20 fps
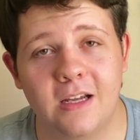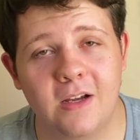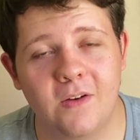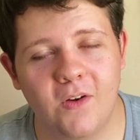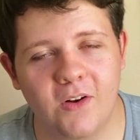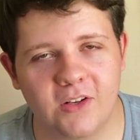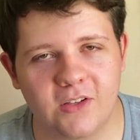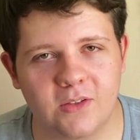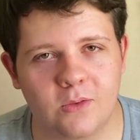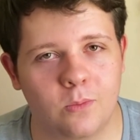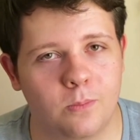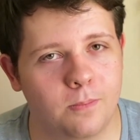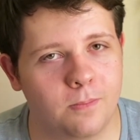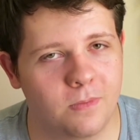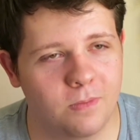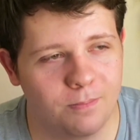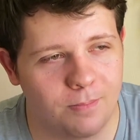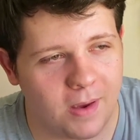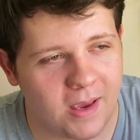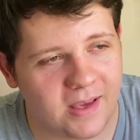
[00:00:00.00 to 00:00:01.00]
which is
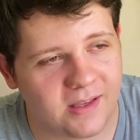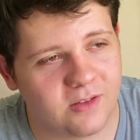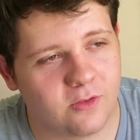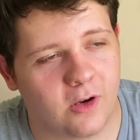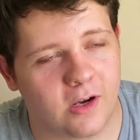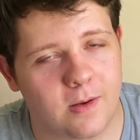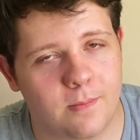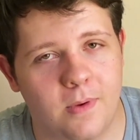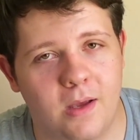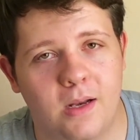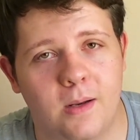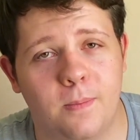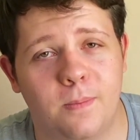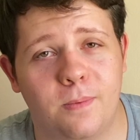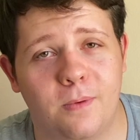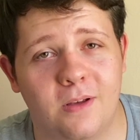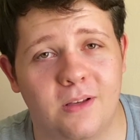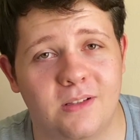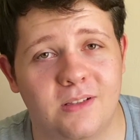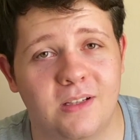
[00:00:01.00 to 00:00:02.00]
best recommended
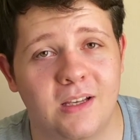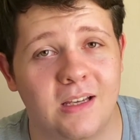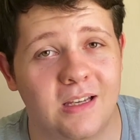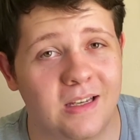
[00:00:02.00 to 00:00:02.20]
because